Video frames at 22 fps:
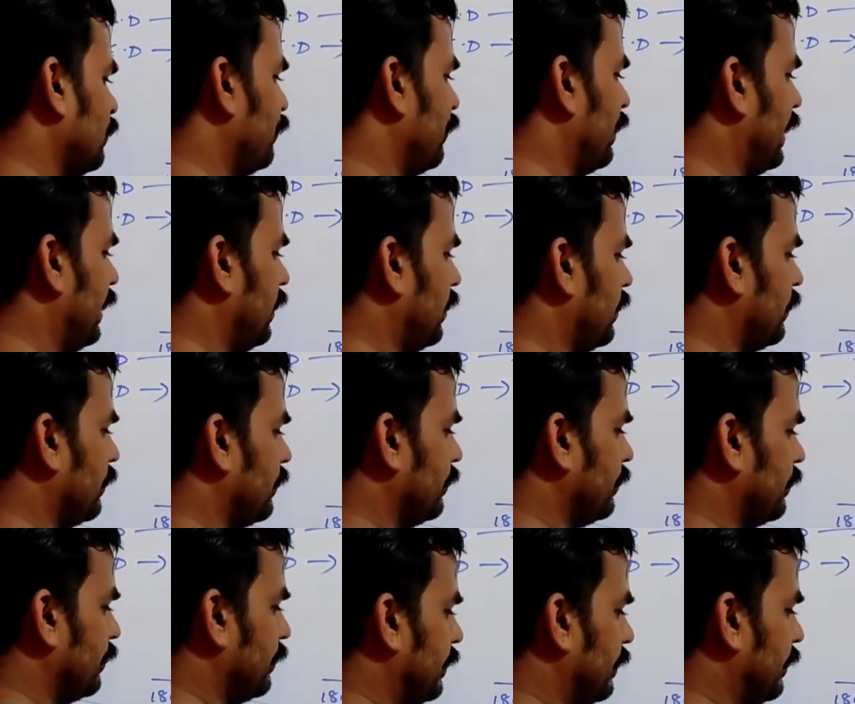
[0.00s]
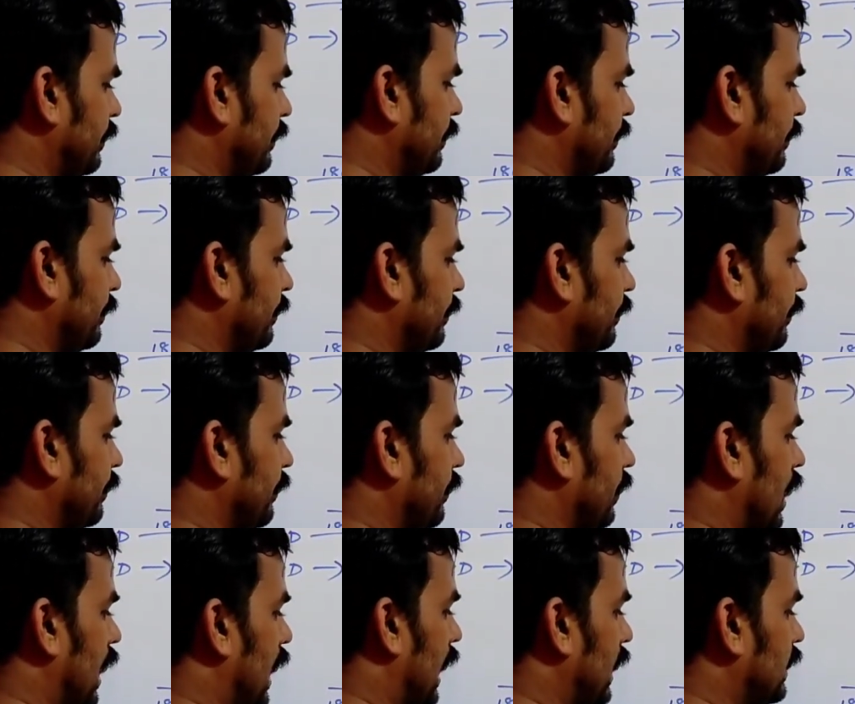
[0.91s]
Fine.
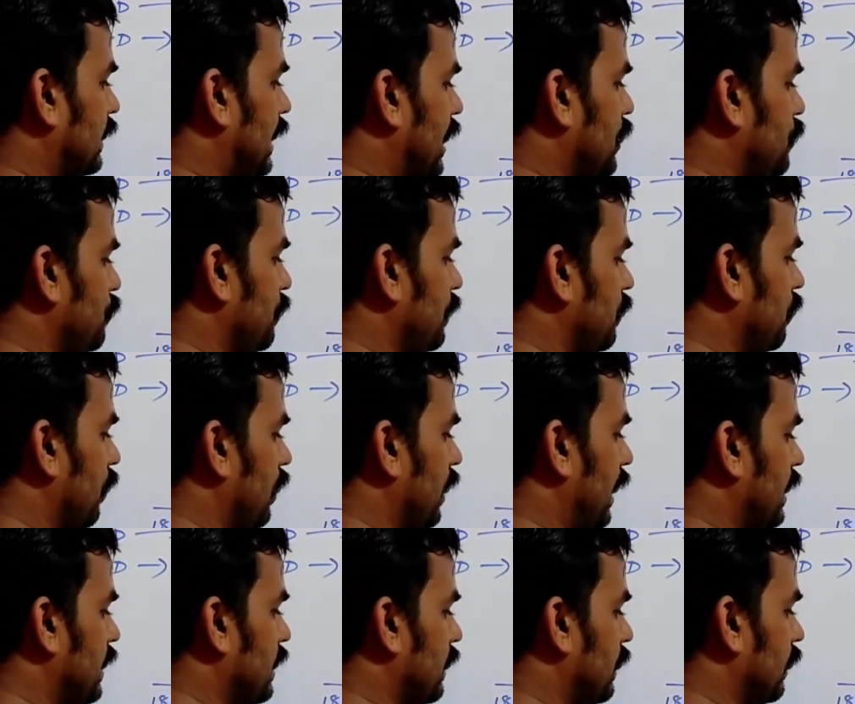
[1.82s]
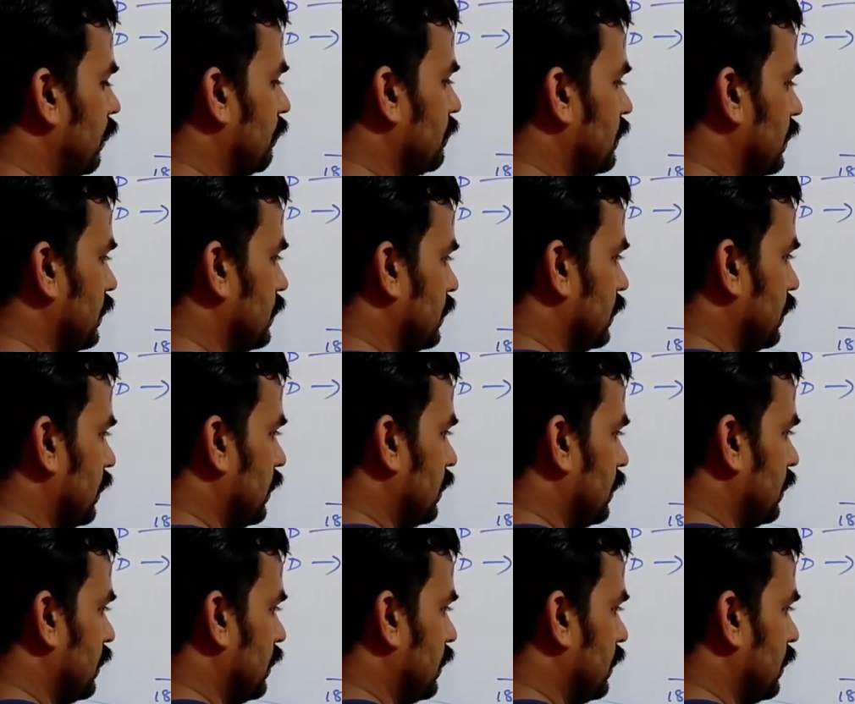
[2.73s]
And that you know anti-clockwise.